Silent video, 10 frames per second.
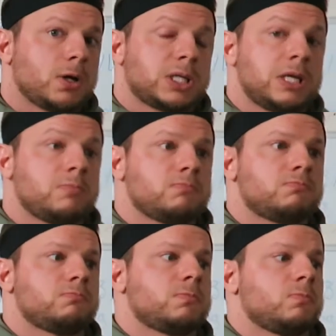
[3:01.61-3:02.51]
our
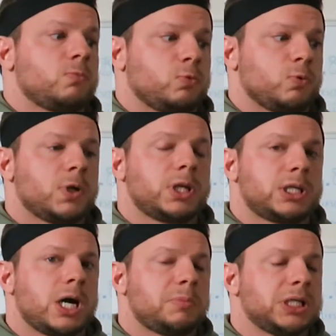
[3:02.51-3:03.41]
team really
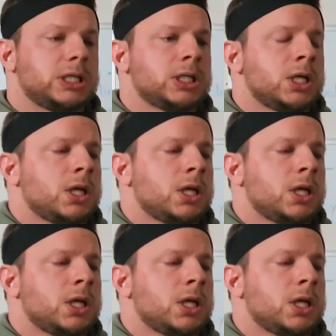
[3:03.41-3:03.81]
dominant.